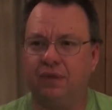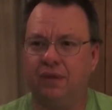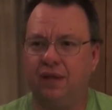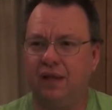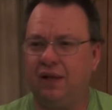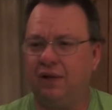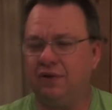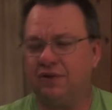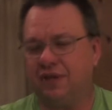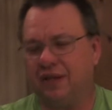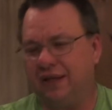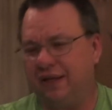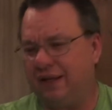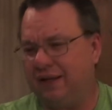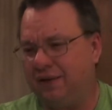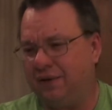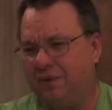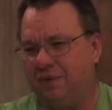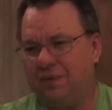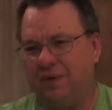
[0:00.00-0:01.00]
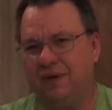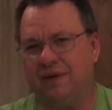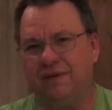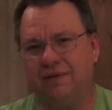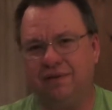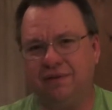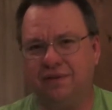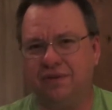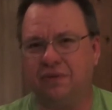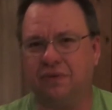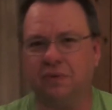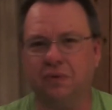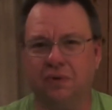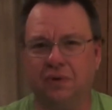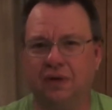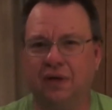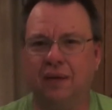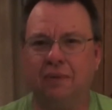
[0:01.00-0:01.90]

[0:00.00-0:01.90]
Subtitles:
Then I was like, you know what, screw it,